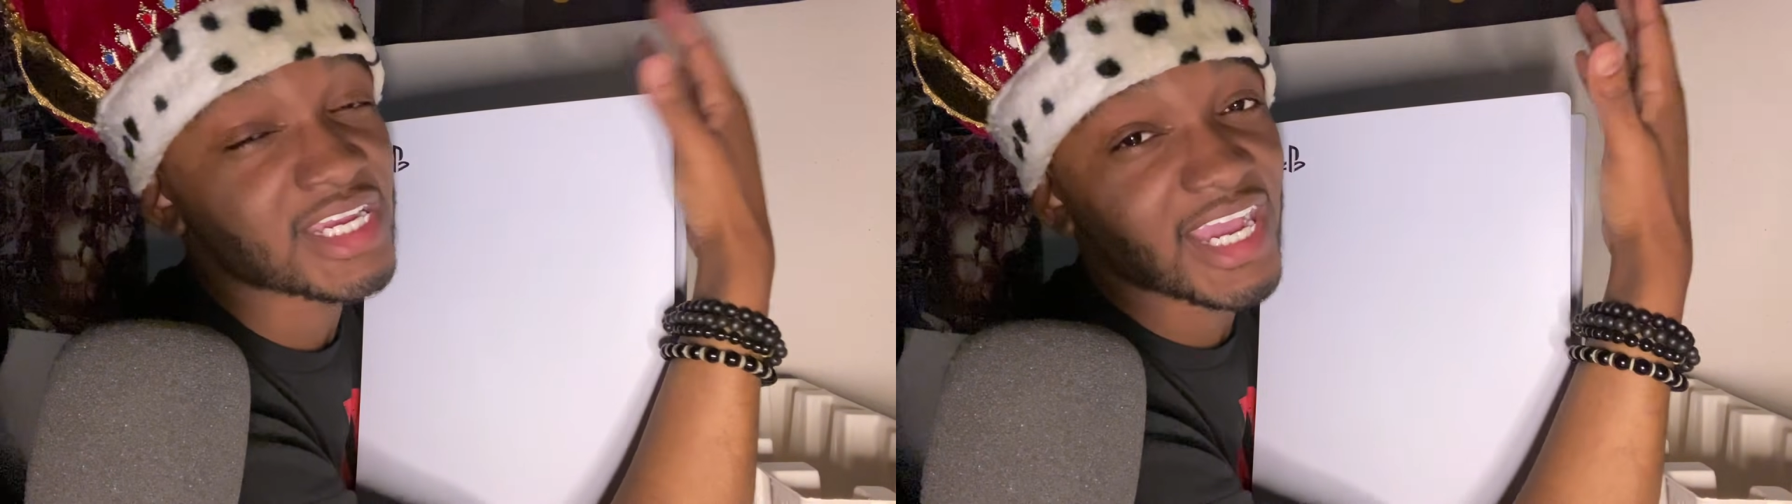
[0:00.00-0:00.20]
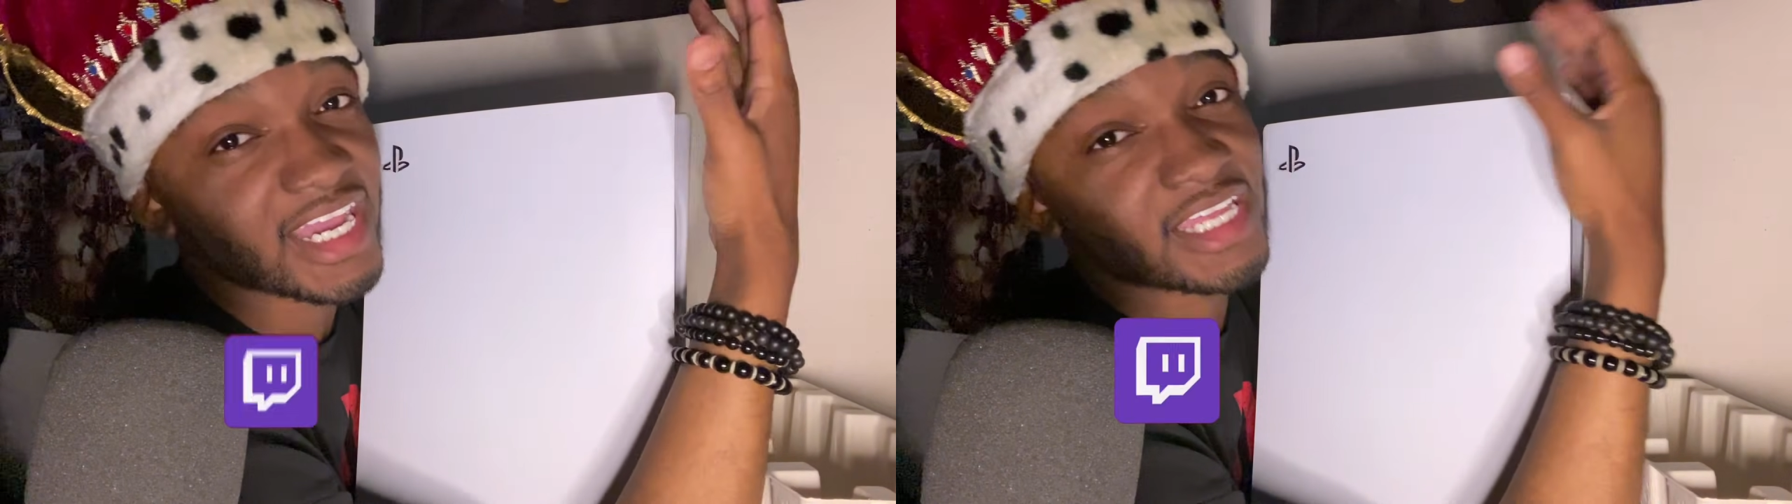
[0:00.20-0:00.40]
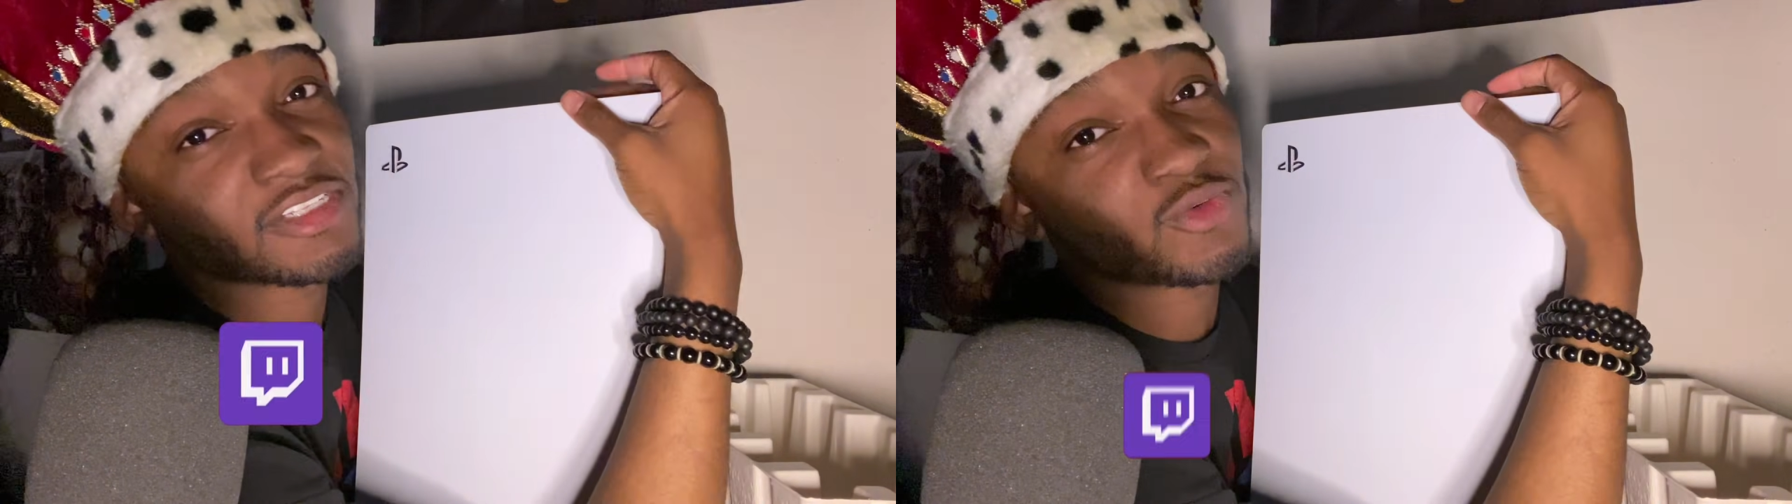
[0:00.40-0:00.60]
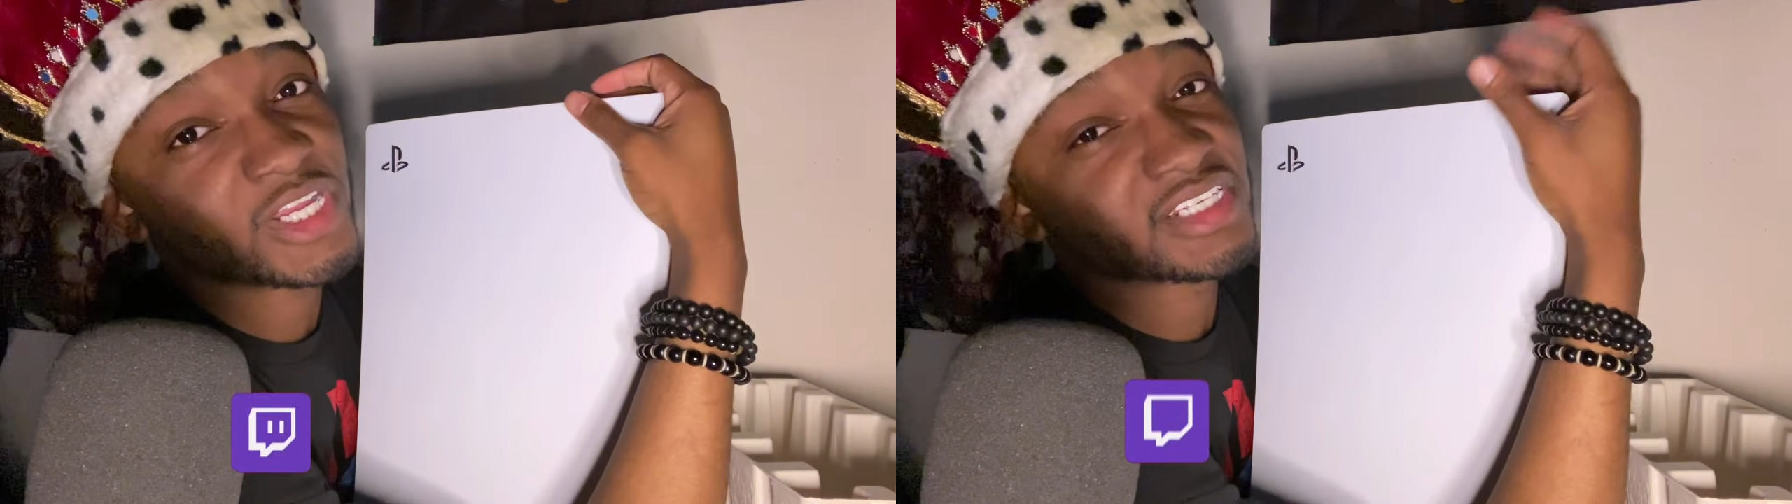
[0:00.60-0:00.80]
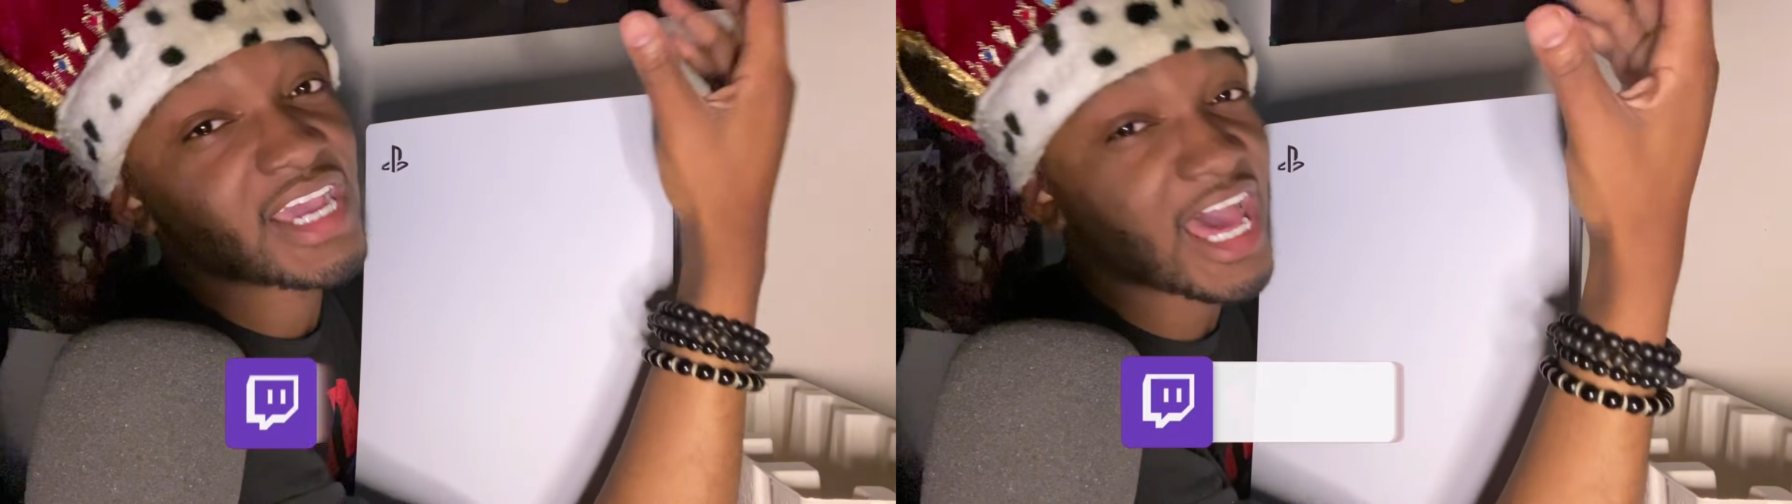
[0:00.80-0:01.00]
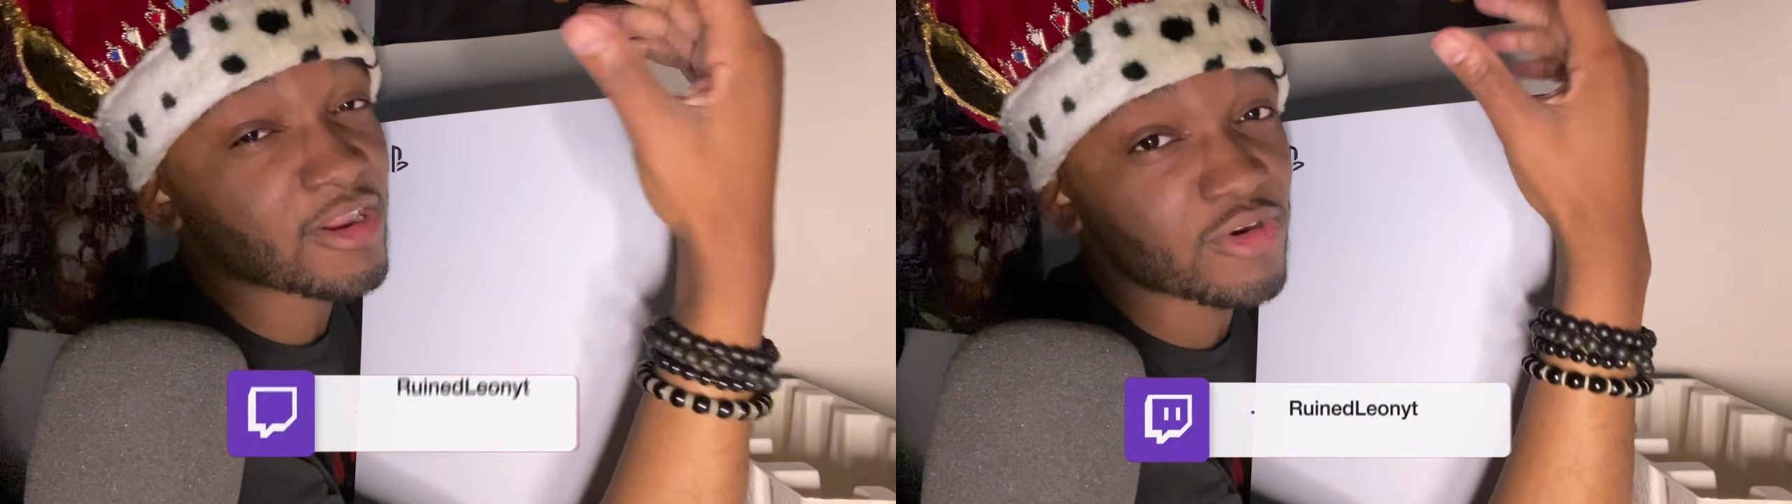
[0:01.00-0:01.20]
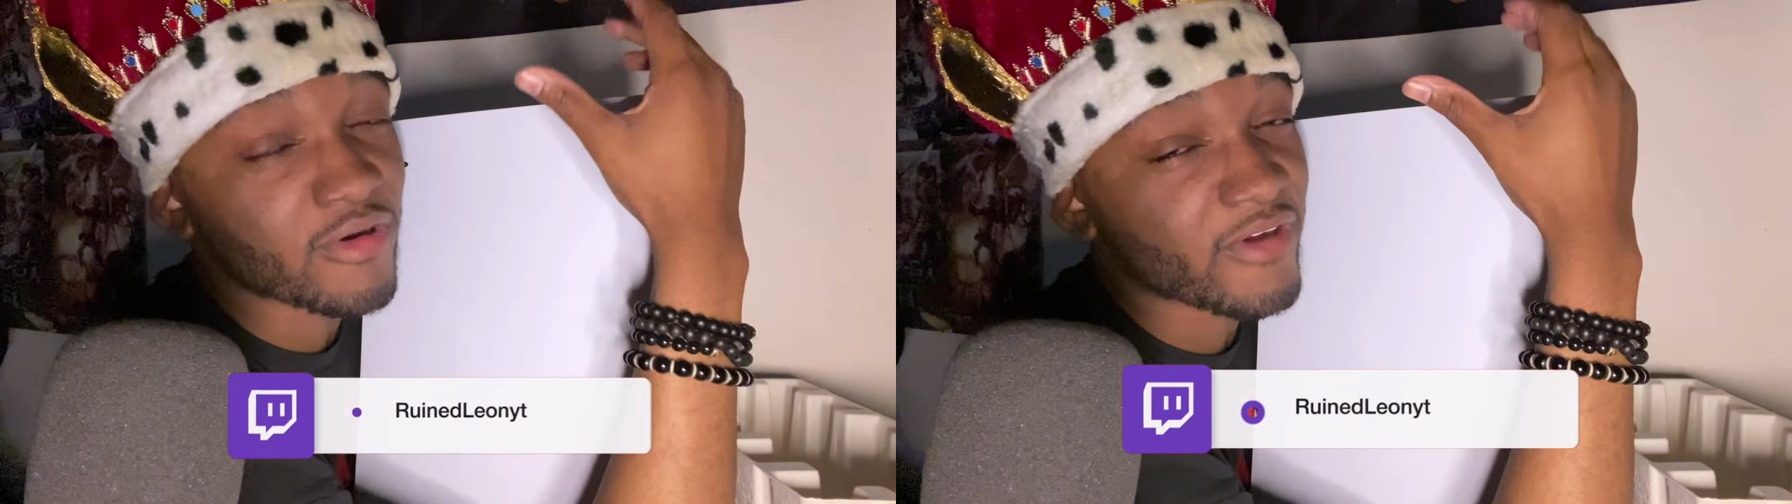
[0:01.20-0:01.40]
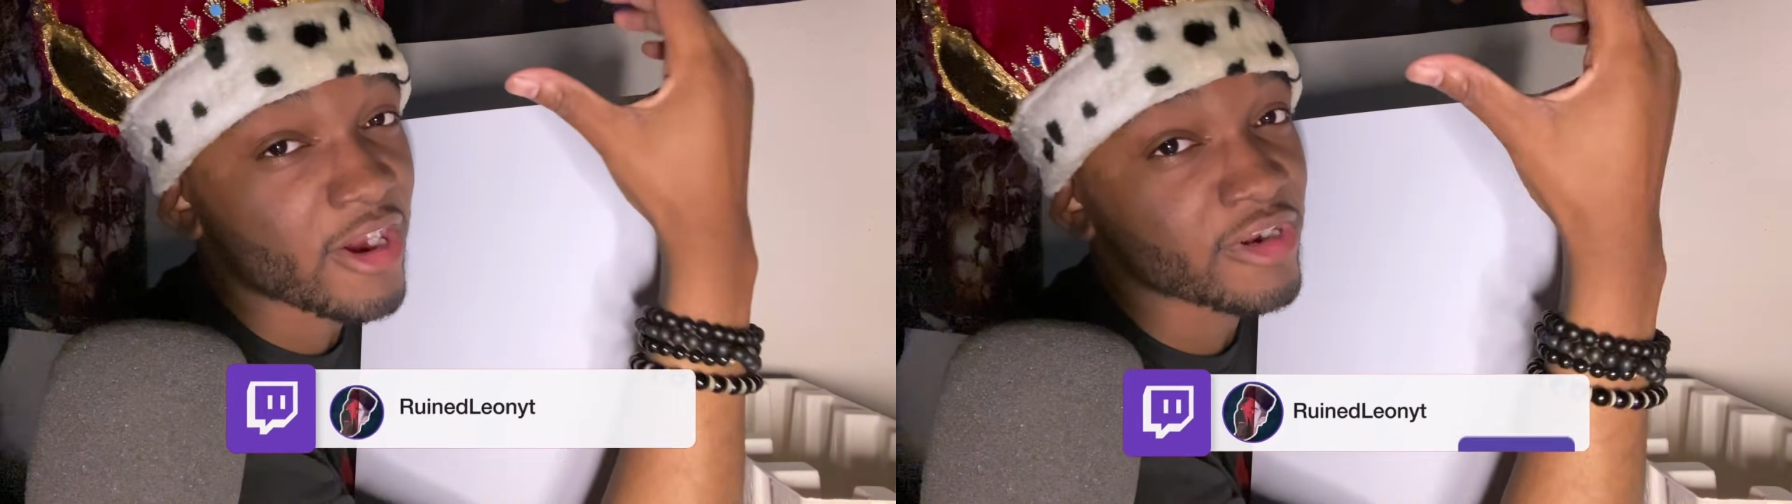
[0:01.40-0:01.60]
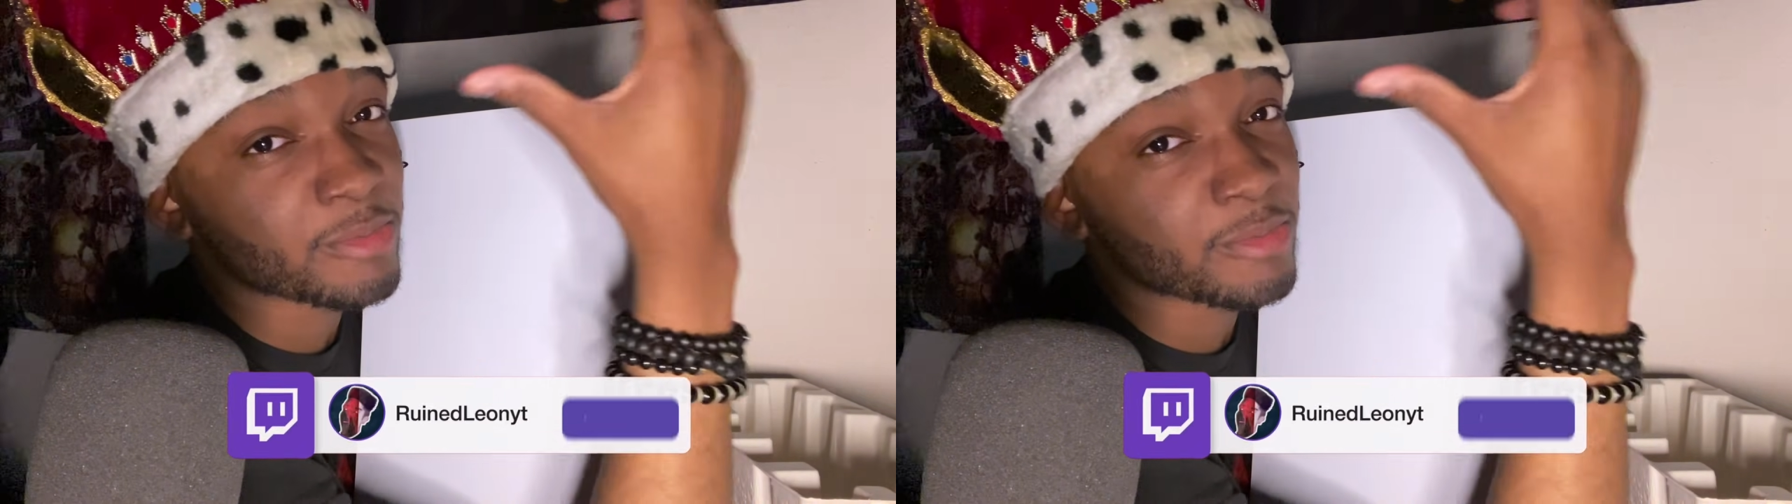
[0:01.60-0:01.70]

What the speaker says: I got a Twitch. I don't know if I already